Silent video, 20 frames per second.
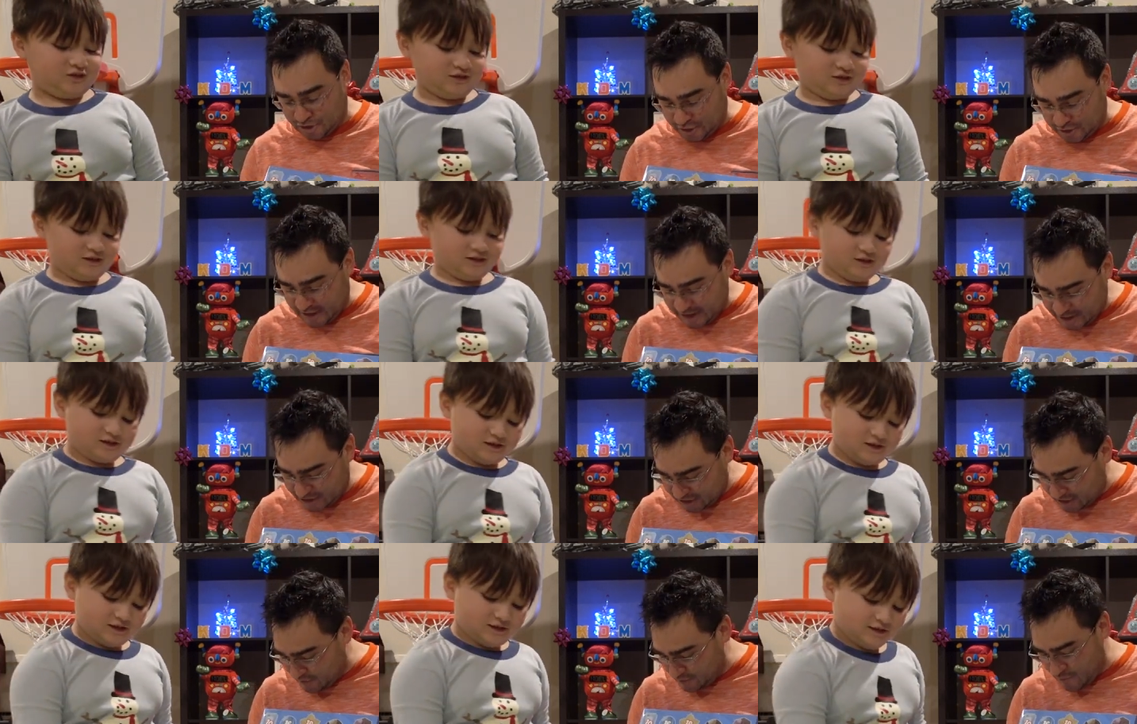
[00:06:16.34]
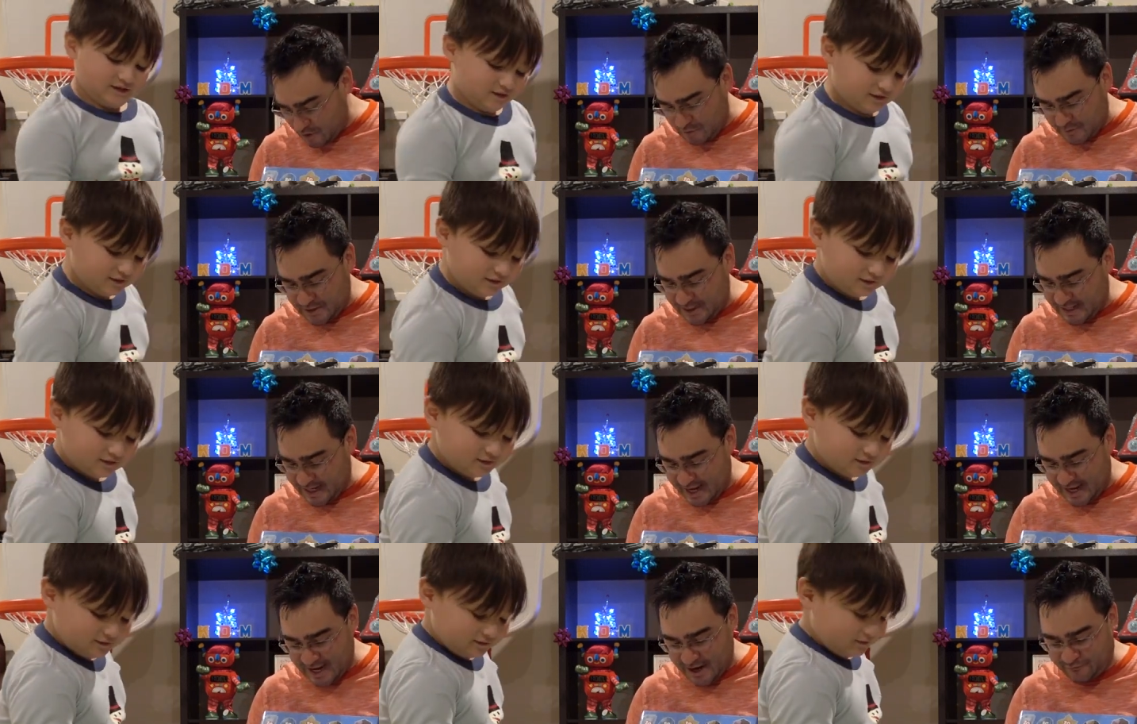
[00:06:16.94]
Speaker 1: So let's see what we
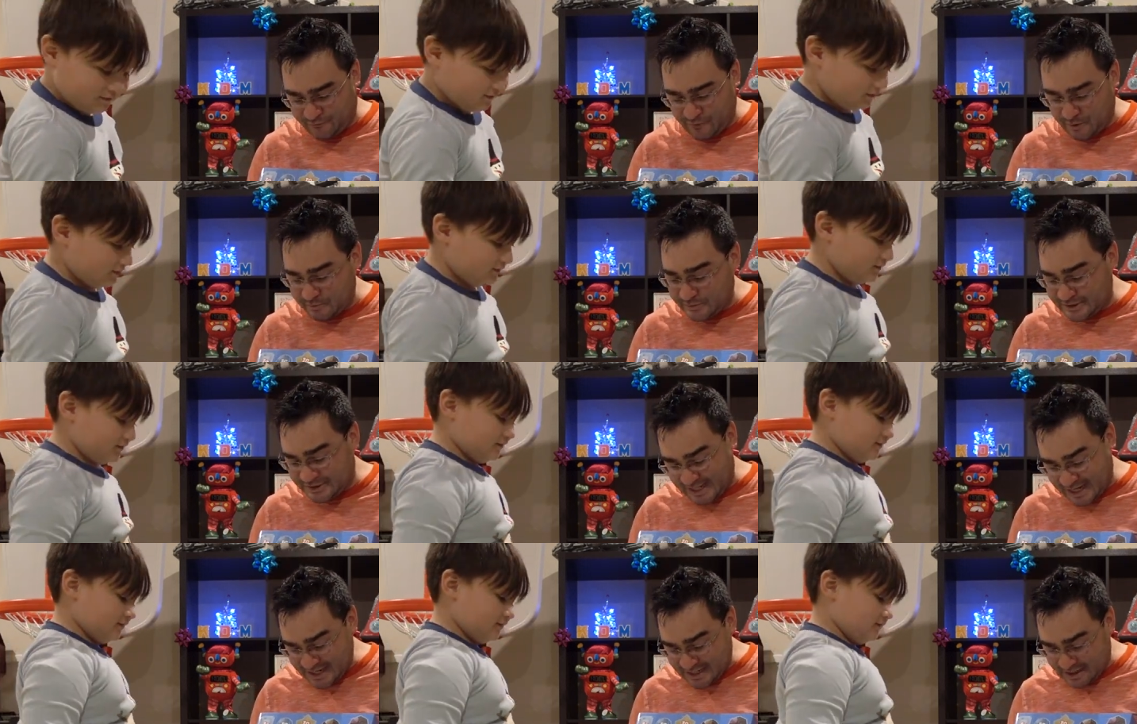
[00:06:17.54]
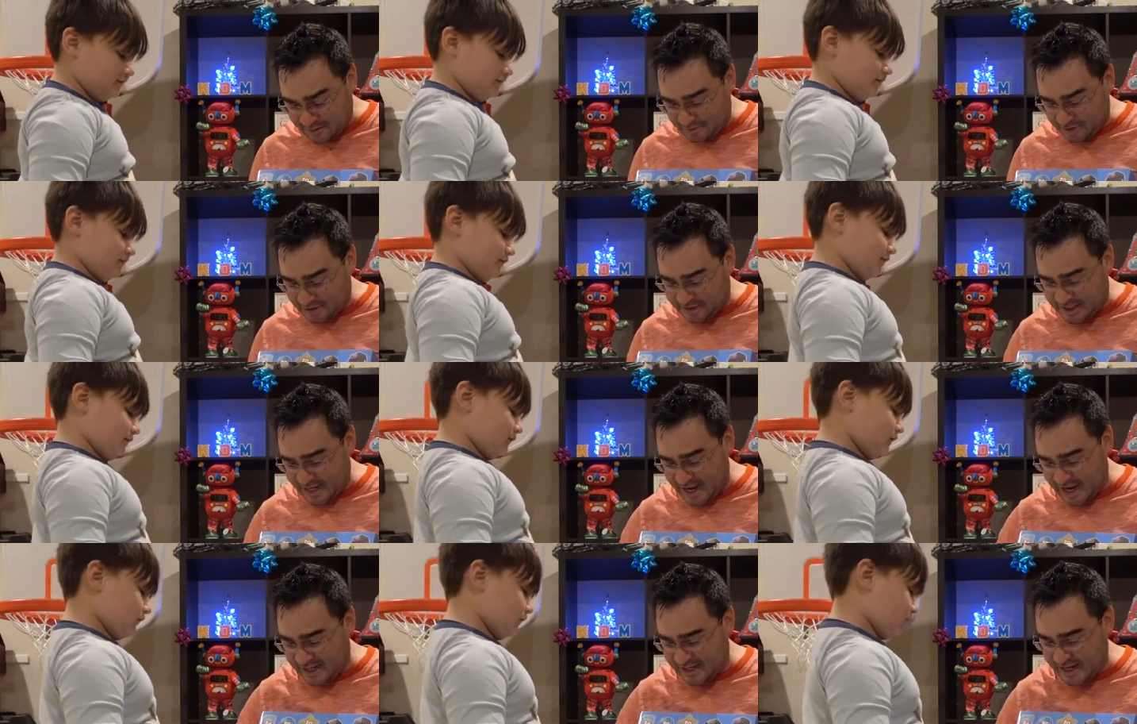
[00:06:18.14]
get from day number
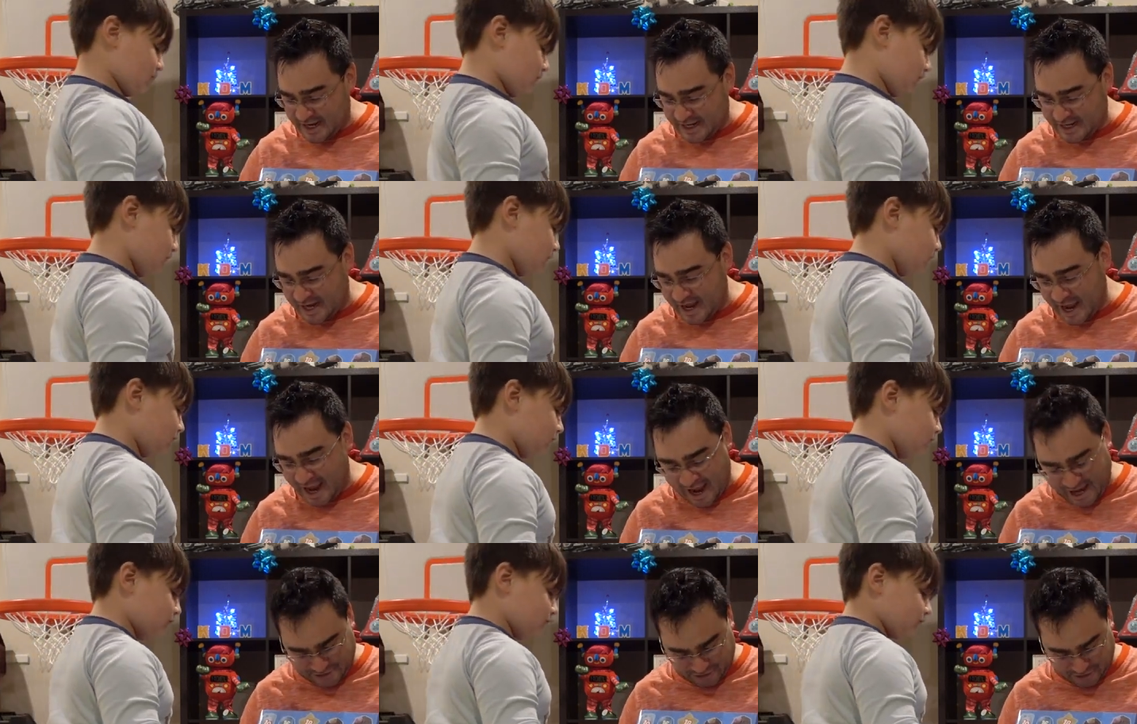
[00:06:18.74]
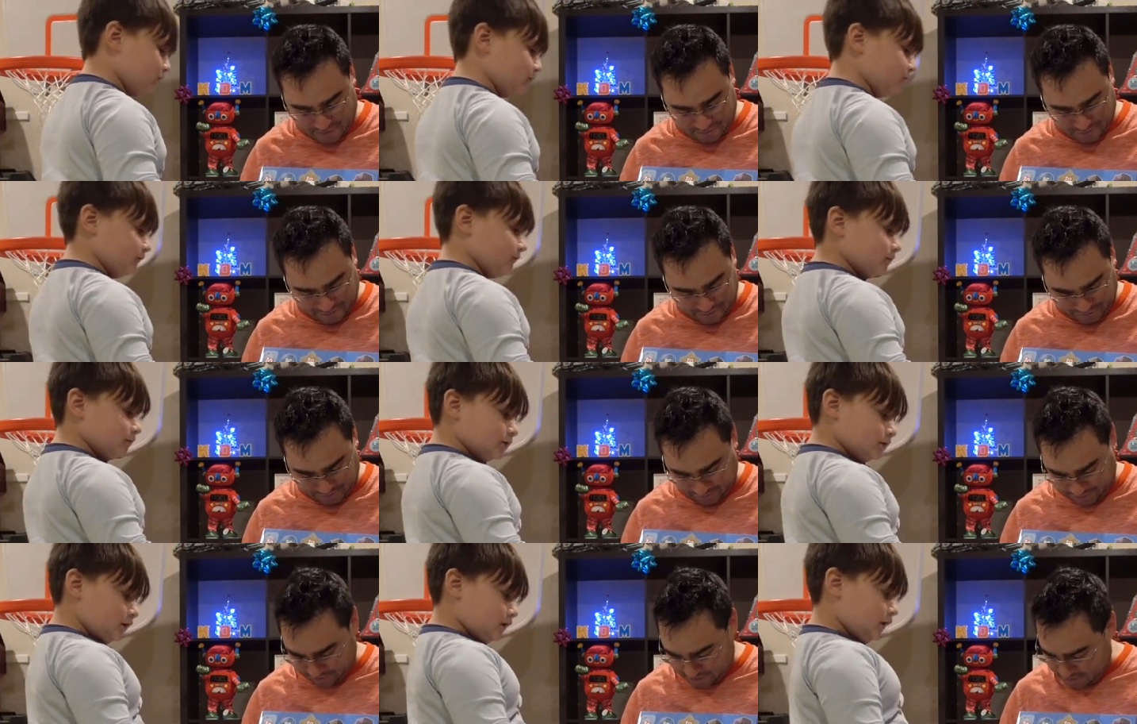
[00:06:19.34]
10 in
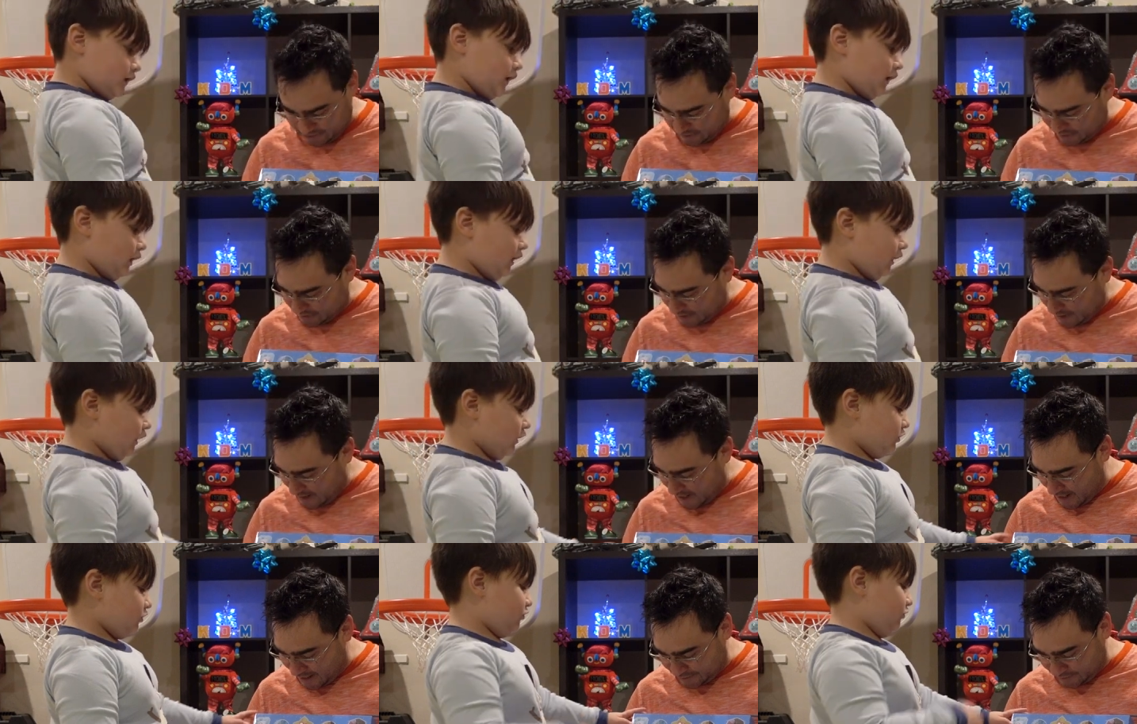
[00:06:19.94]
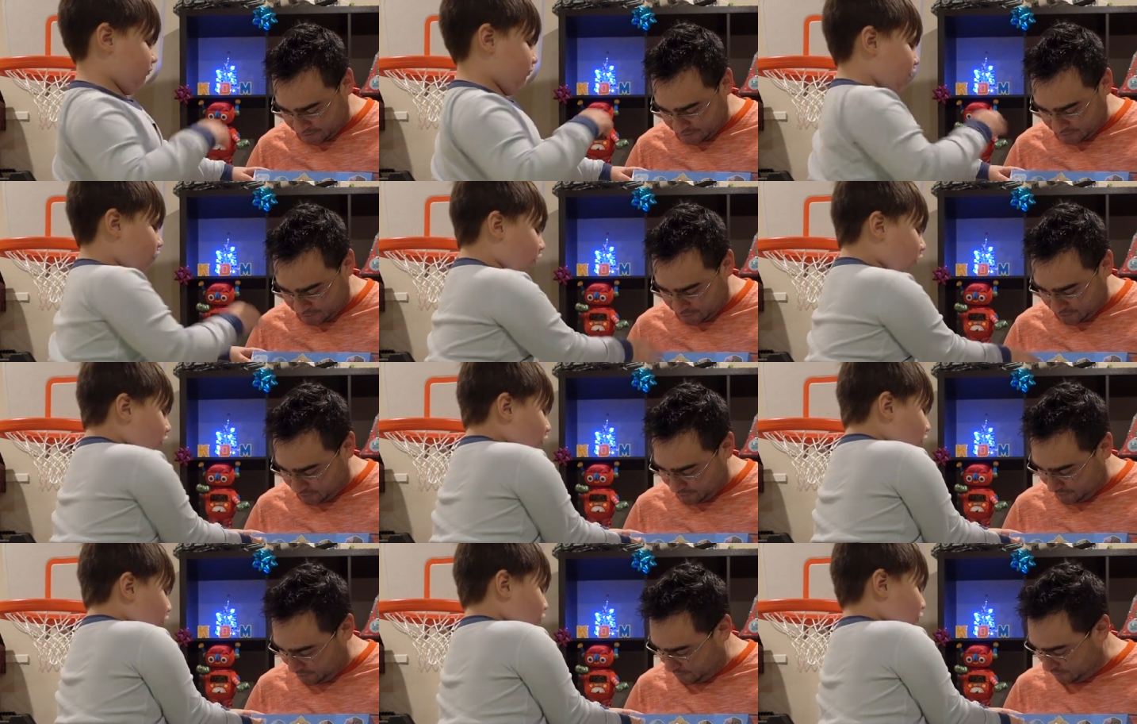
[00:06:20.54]
Hatchimals. Hatchimals.
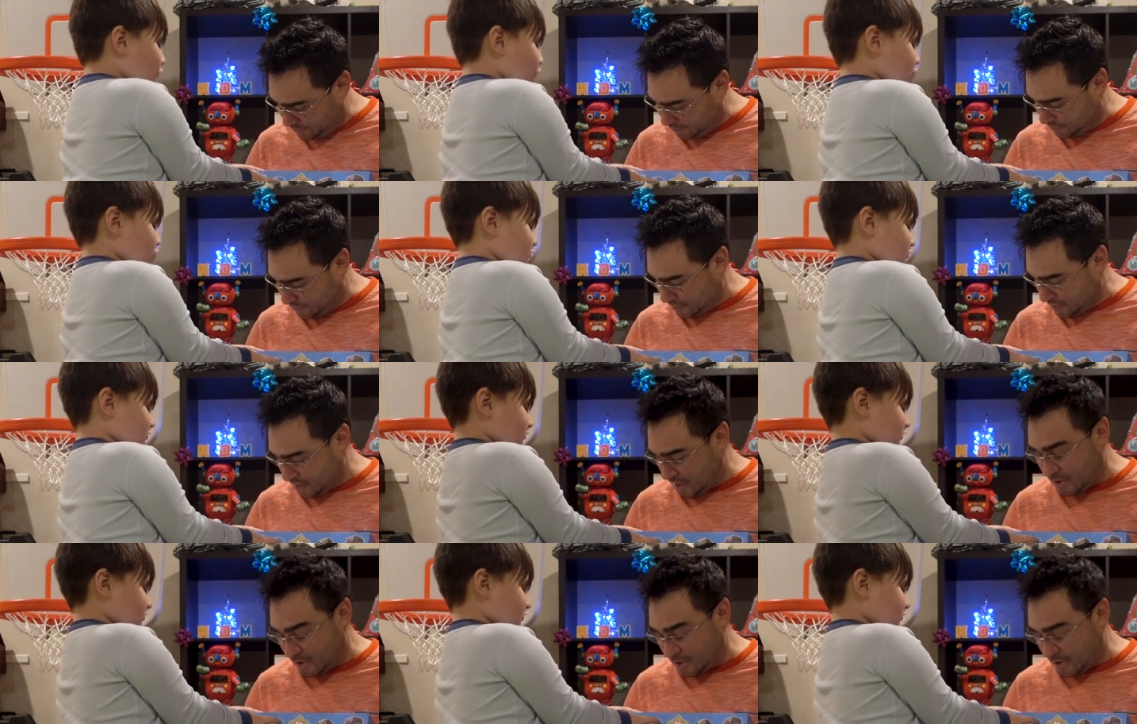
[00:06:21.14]
Hatchimals.